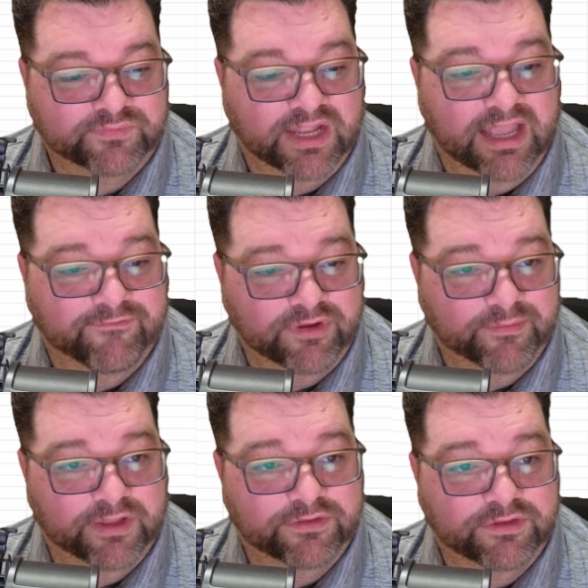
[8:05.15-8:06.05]
Every
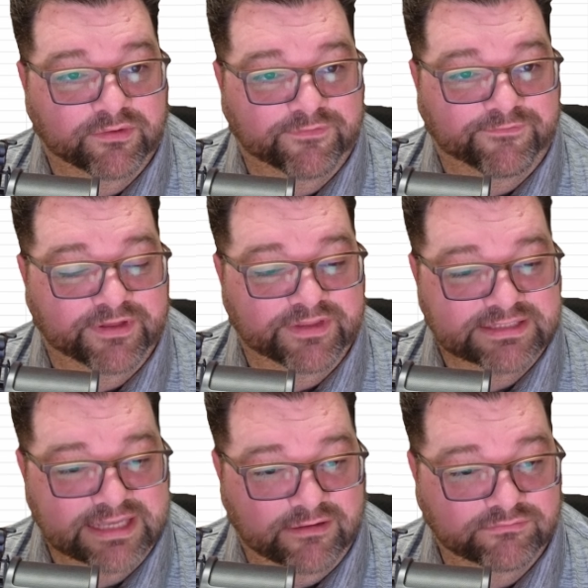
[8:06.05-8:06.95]
month you'll fill
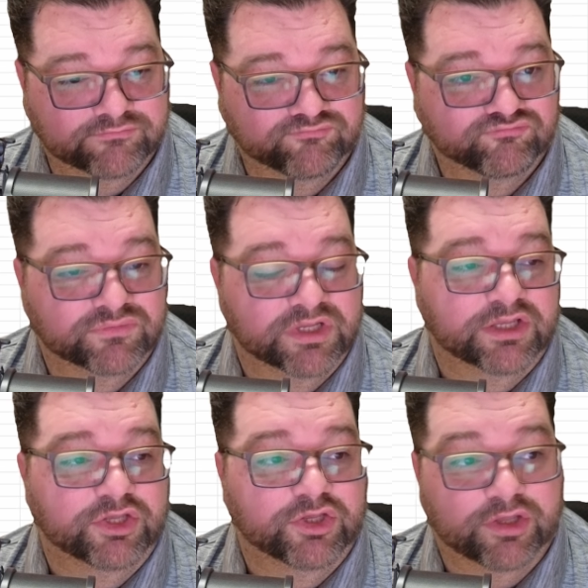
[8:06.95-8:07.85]
this out.
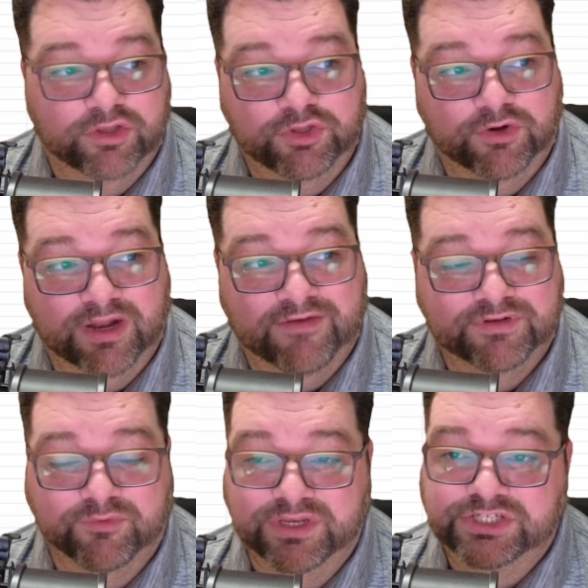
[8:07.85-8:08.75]
You don't have
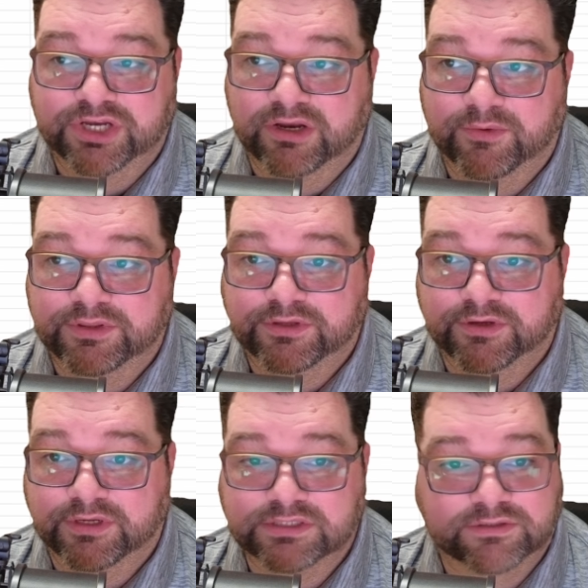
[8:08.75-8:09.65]
to reshare it with
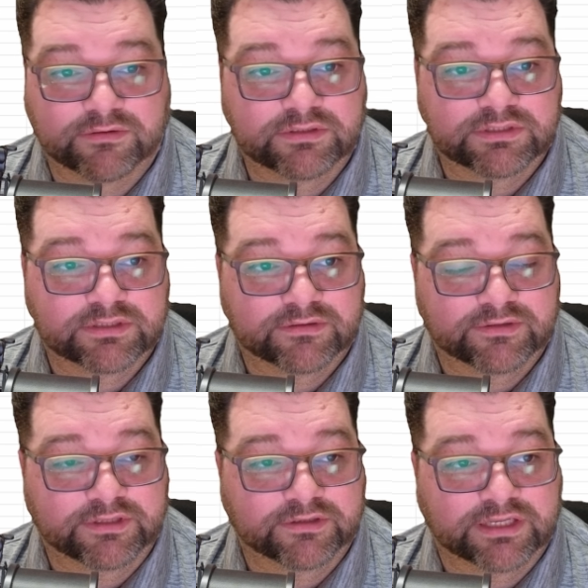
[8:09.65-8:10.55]
your consultant.
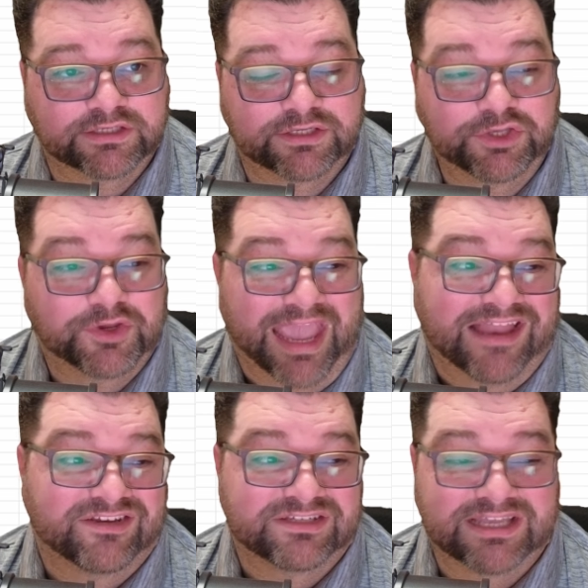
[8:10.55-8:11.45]
You
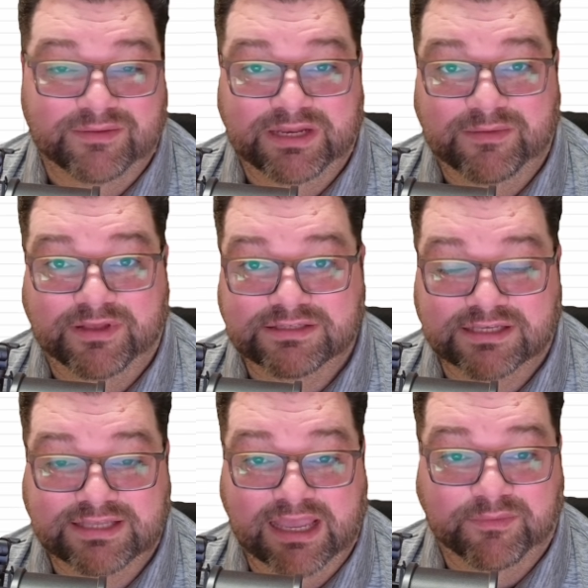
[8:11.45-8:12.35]
can just send them an email that
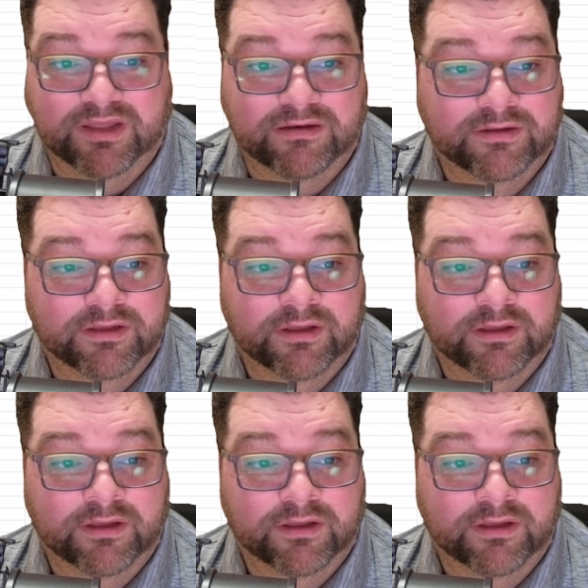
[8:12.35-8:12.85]
says, hey, I'm done.